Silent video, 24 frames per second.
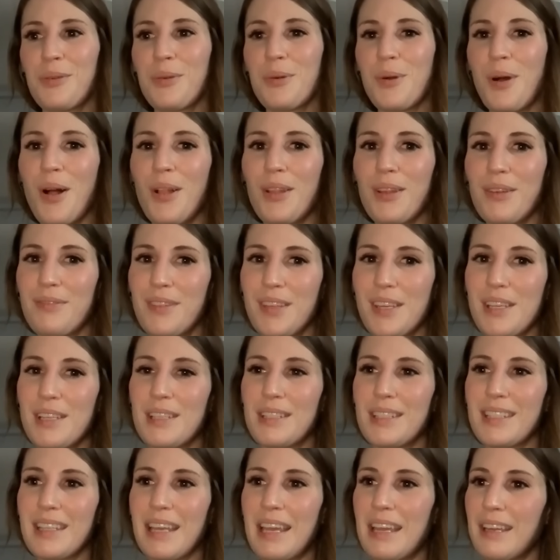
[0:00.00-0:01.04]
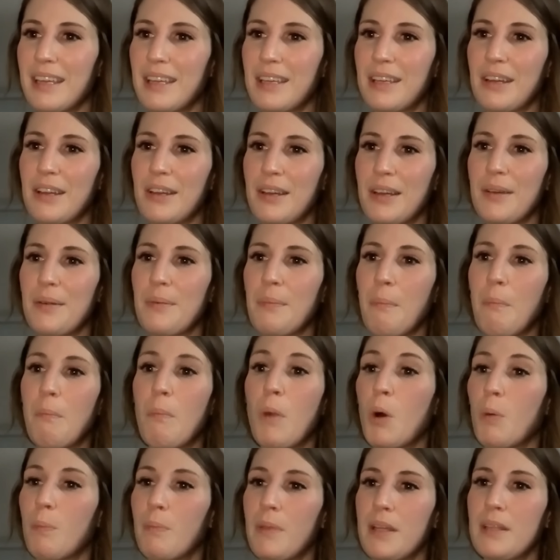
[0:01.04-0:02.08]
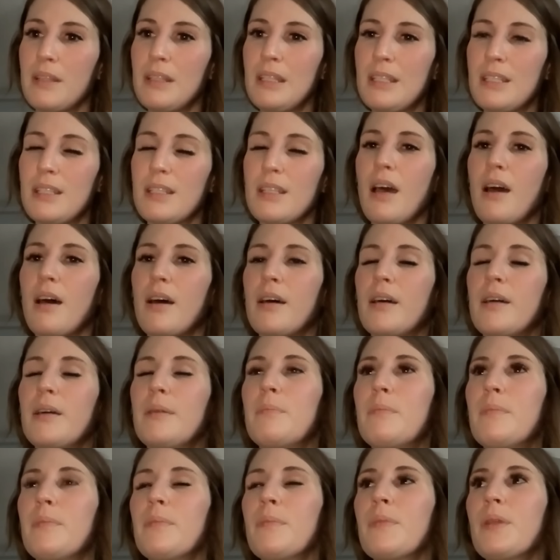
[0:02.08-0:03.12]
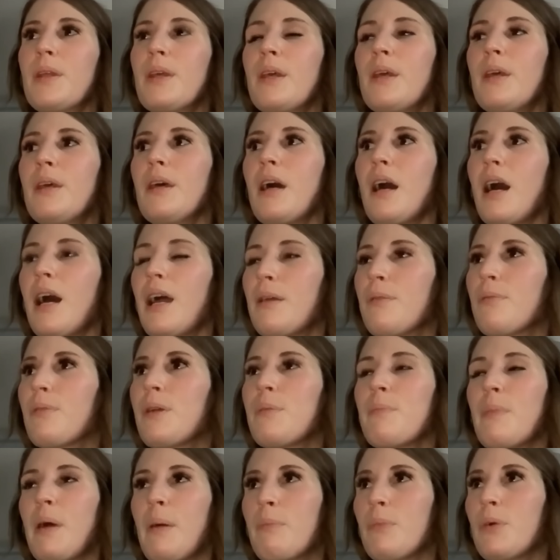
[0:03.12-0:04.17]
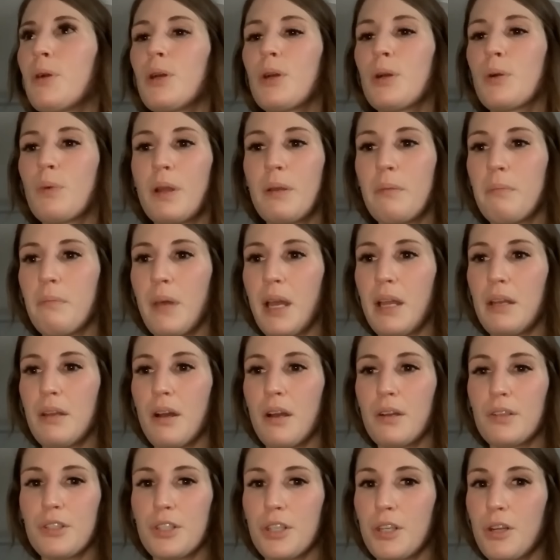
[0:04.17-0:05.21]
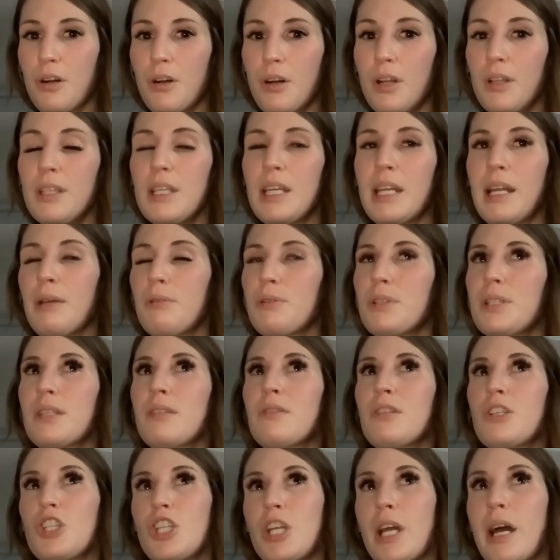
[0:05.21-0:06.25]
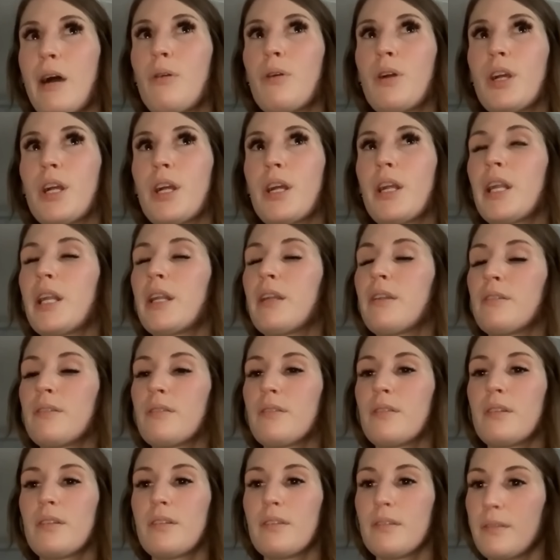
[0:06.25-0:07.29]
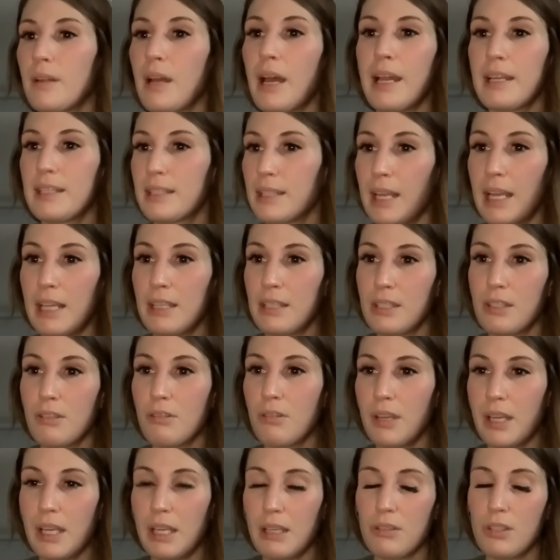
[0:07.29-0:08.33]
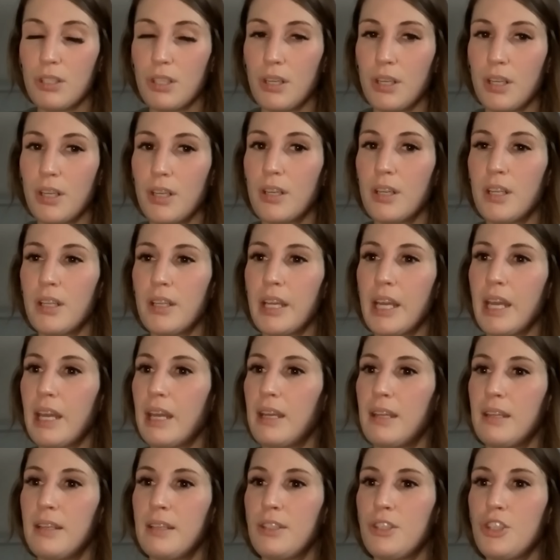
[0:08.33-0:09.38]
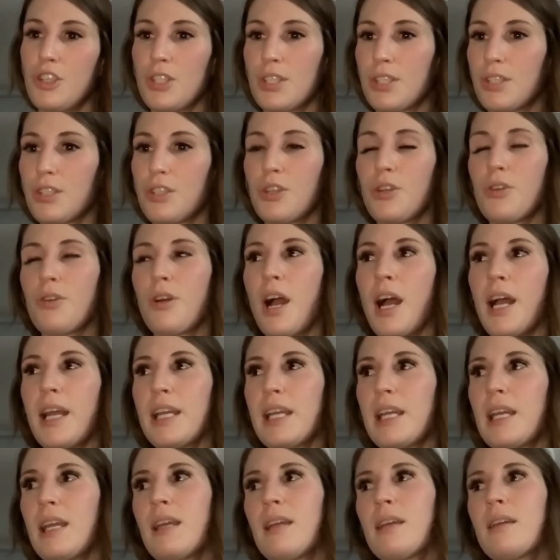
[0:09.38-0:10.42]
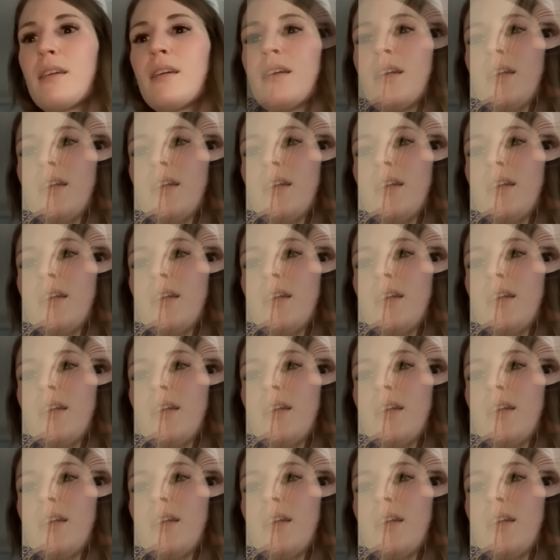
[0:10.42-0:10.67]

through all of these like moments. Um, I remember when my doctor called and I was in the shower and I, I still answered and just crying.